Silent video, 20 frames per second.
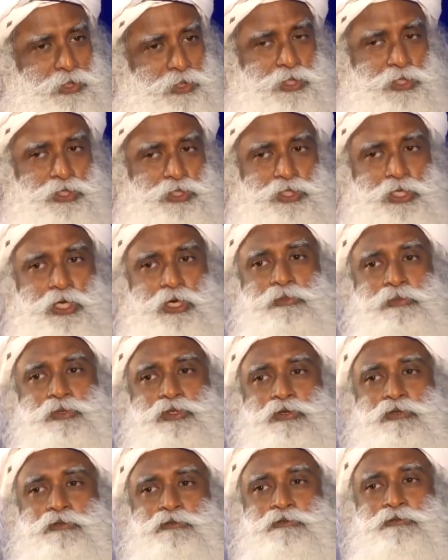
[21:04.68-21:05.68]
in
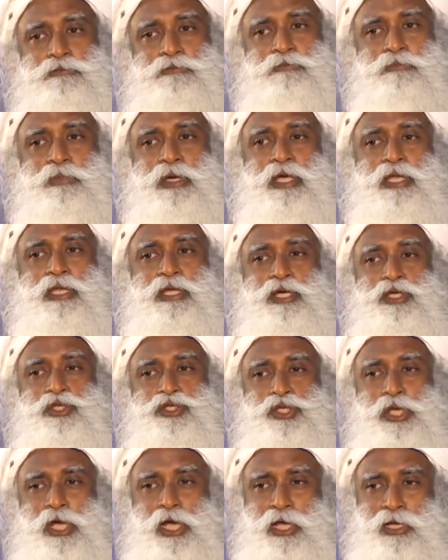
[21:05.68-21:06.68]
terms of bearing a
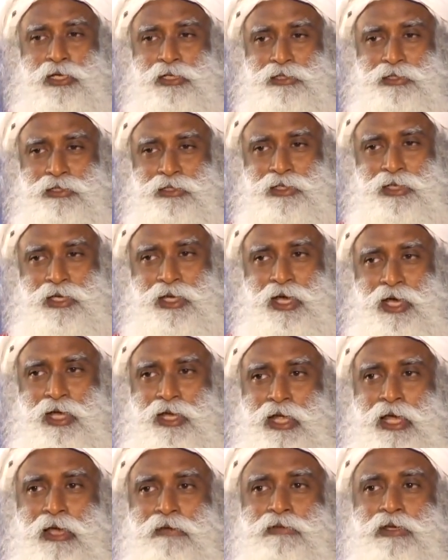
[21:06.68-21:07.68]
child
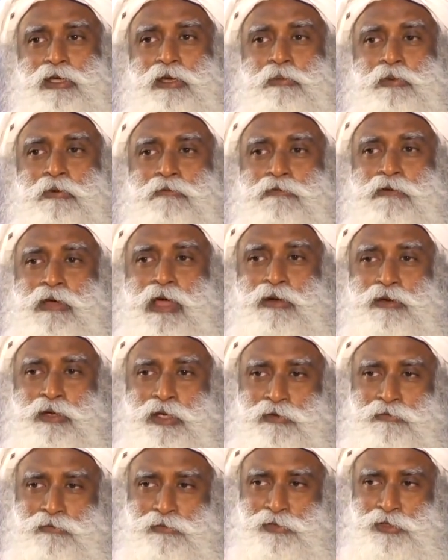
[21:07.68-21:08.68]
and having a profound
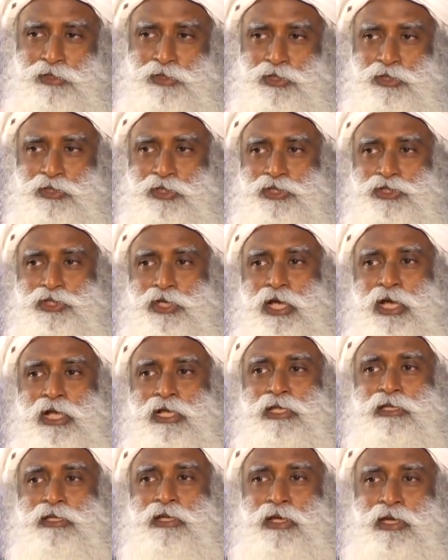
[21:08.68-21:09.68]
influence on the
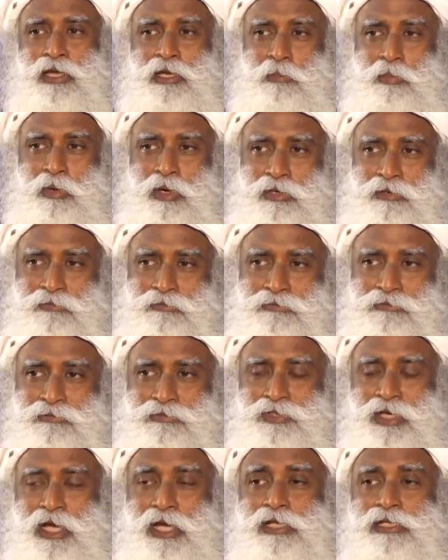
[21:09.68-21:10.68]
child in the early part of
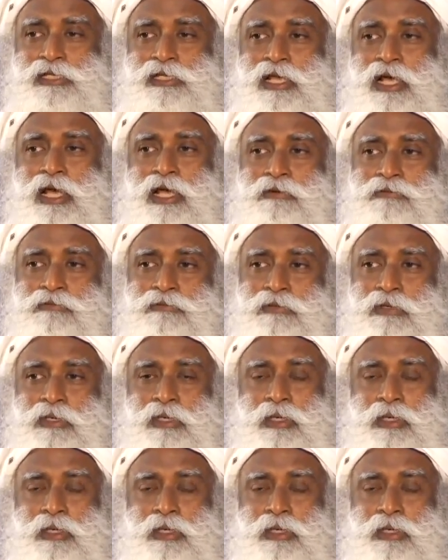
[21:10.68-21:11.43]
child's life.